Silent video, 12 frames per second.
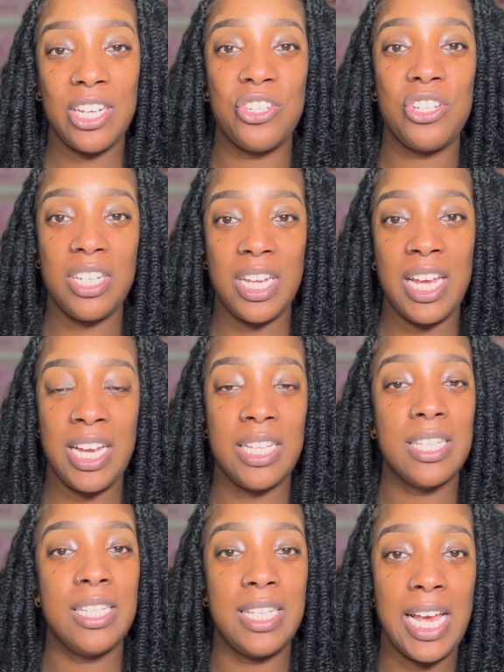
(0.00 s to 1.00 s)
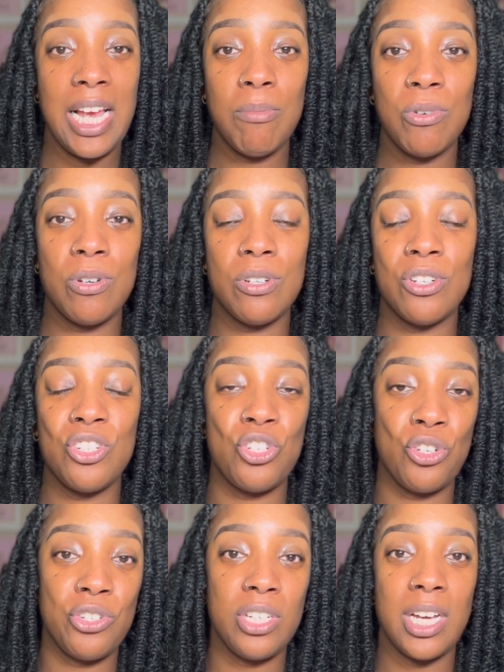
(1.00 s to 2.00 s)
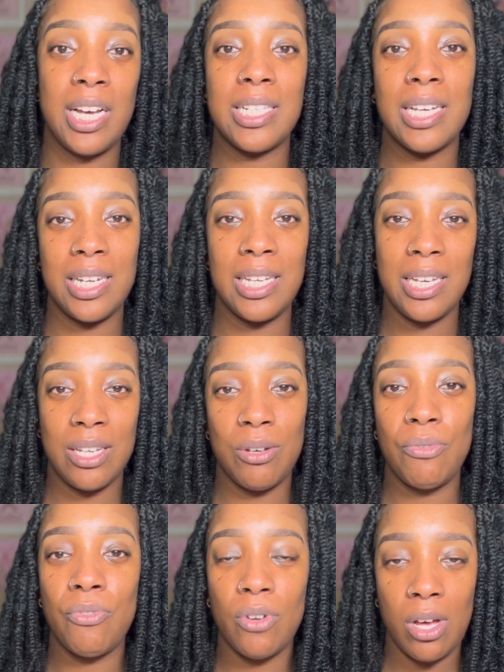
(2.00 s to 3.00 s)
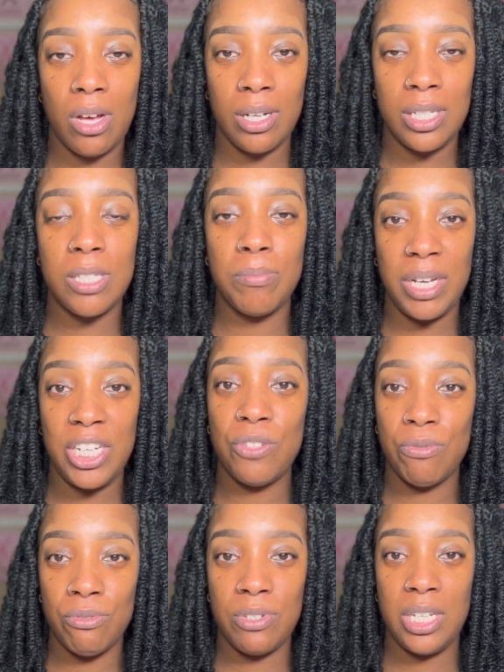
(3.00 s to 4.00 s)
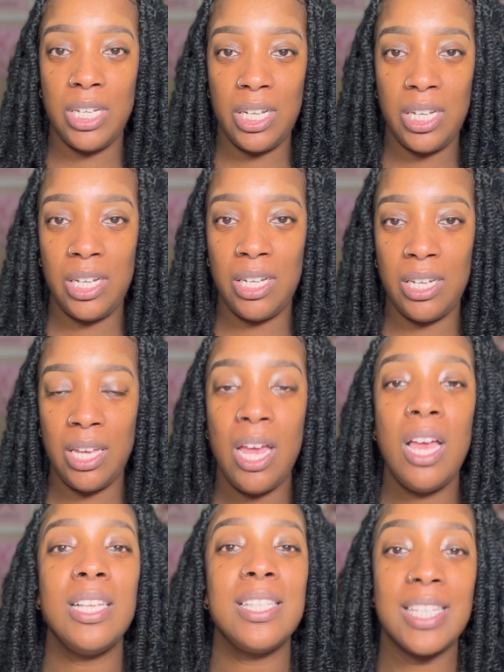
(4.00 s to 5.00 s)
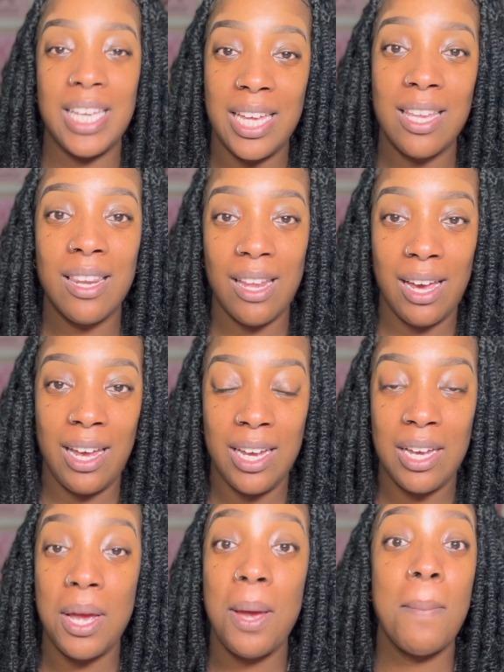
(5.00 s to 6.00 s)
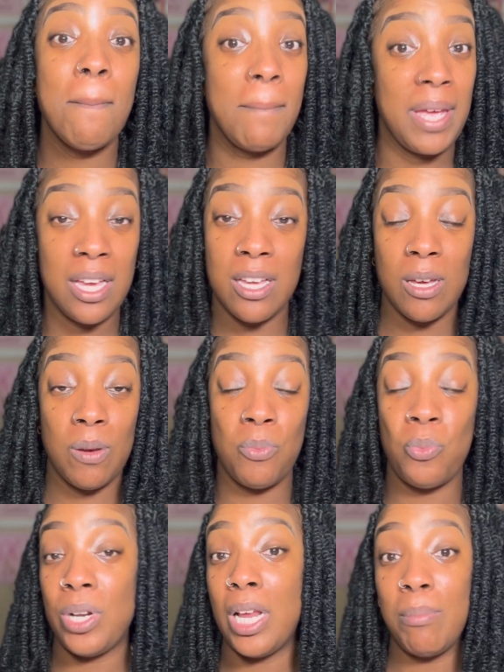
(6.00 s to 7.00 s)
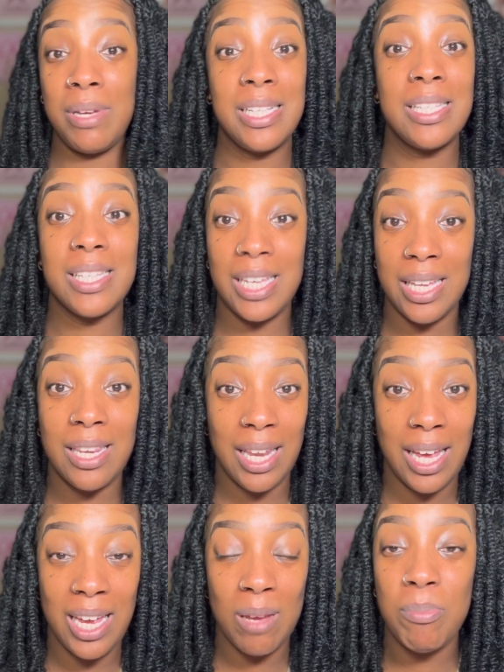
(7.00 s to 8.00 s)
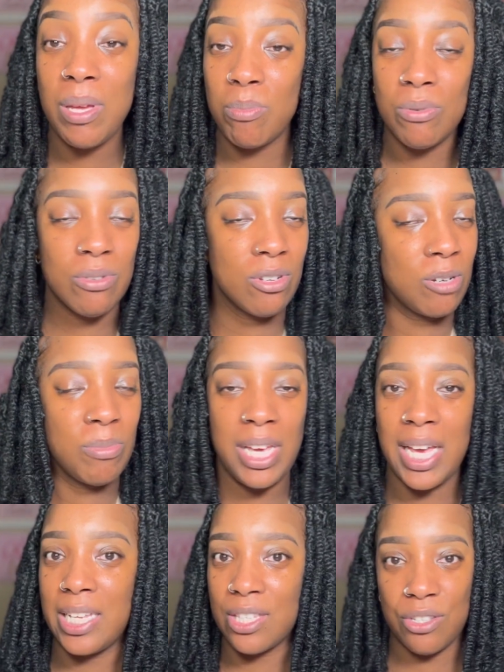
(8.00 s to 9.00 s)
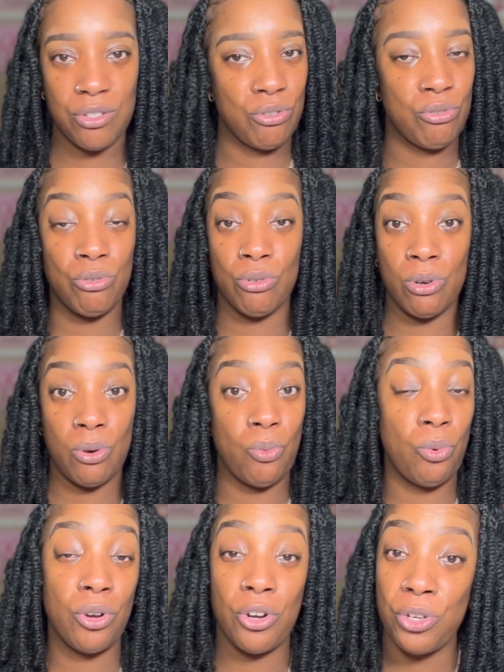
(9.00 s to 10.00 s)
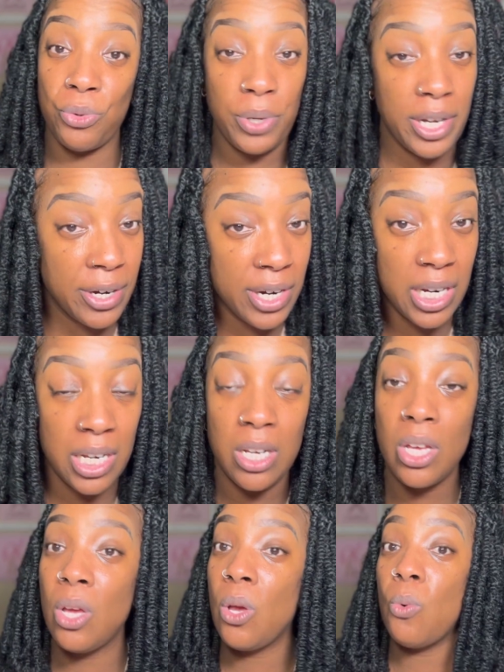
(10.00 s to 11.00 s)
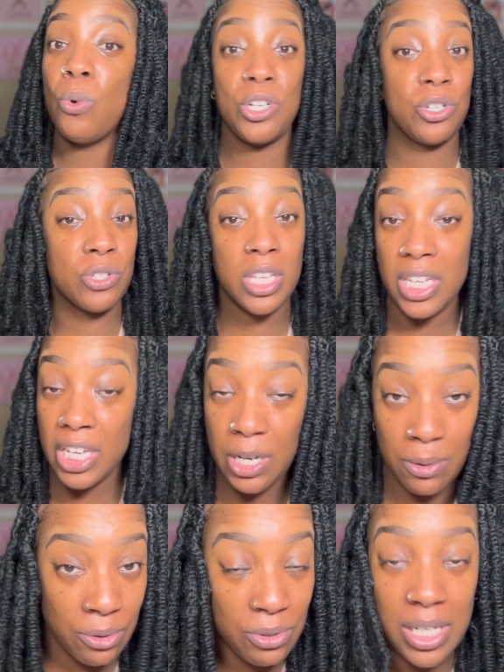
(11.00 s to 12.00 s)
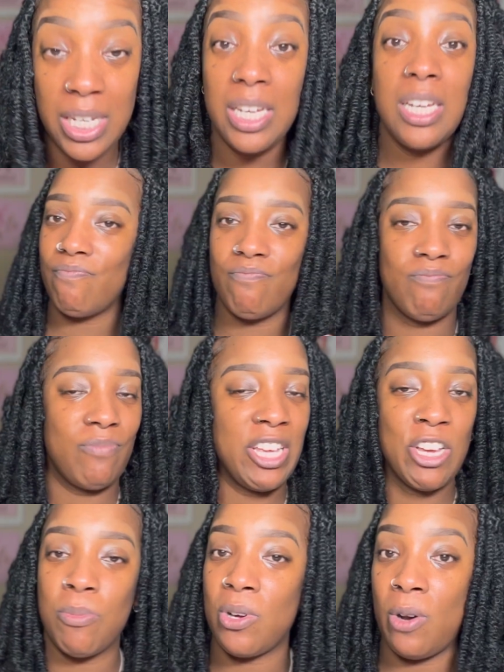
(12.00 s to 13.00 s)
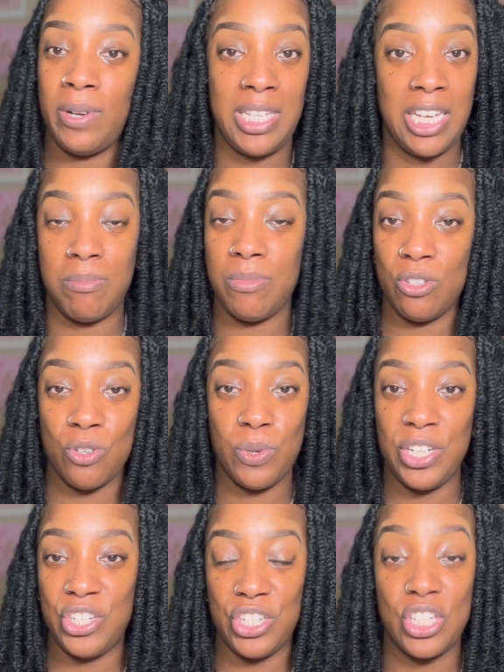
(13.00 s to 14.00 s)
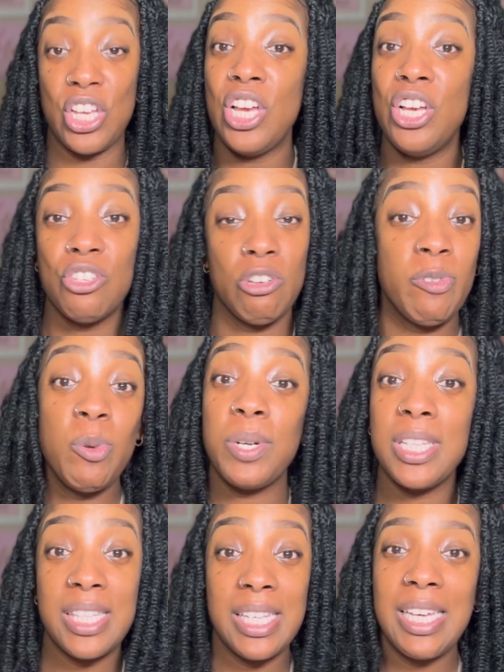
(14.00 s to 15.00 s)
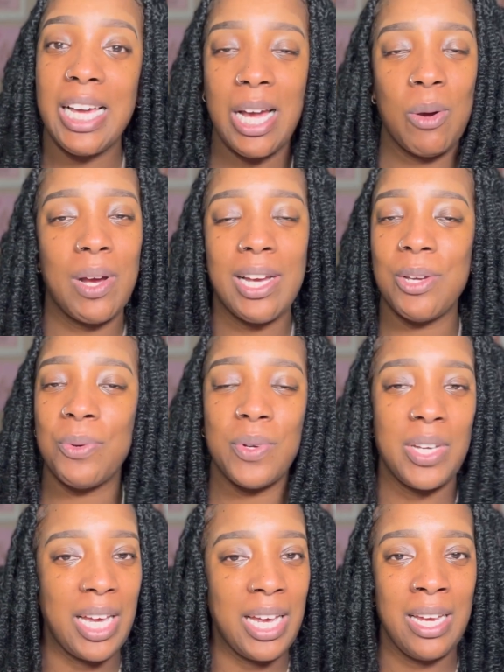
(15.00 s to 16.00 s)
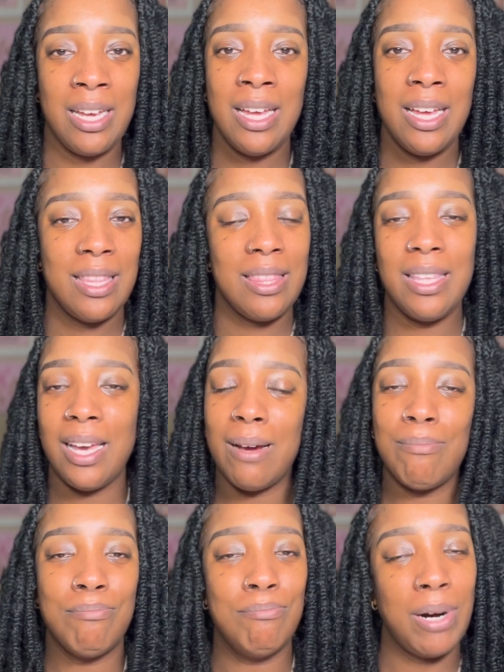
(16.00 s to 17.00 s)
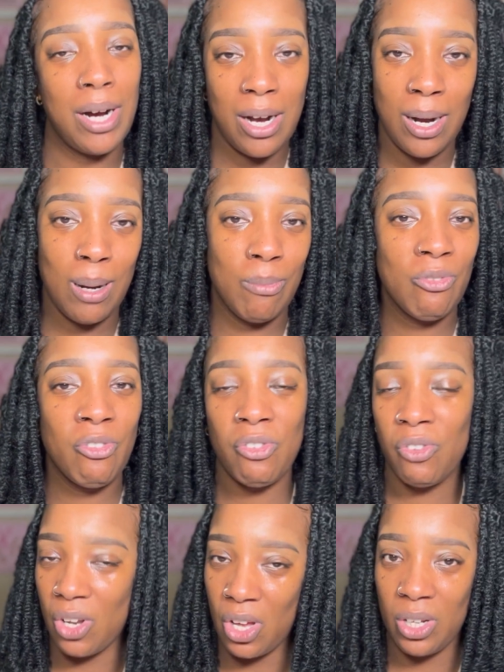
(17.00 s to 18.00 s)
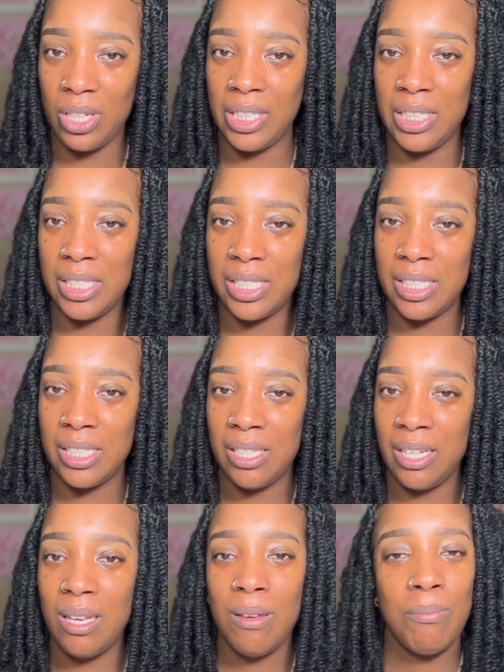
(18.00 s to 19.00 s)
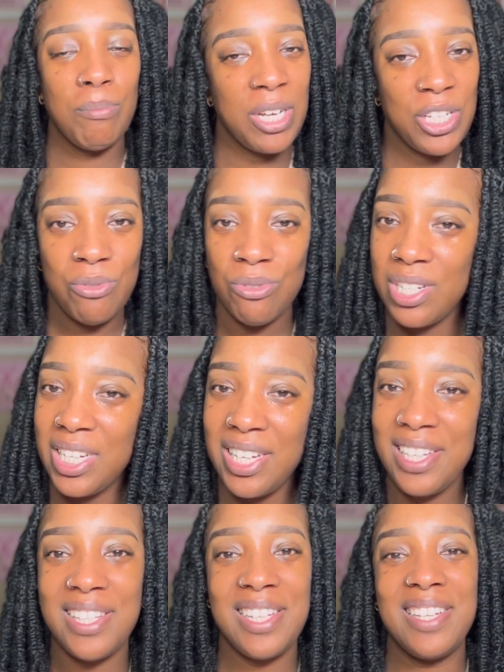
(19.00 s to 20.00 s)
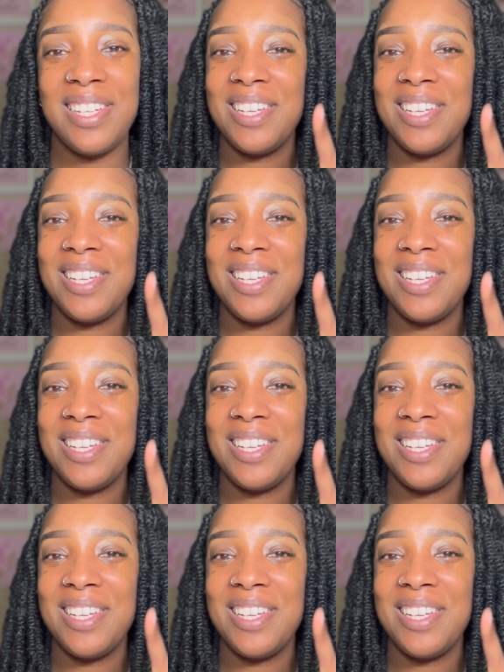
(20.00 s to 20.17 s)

Shanae, and today I'm going to show you guys how to get a flawless base routine, skin-like makeup. When I mean skin-like, people's going to be asking you, girl, what are you wearing? What's your skincare routine? Everybody always asks me those questions. So if you want to see how I create that bomb flawless base routine, then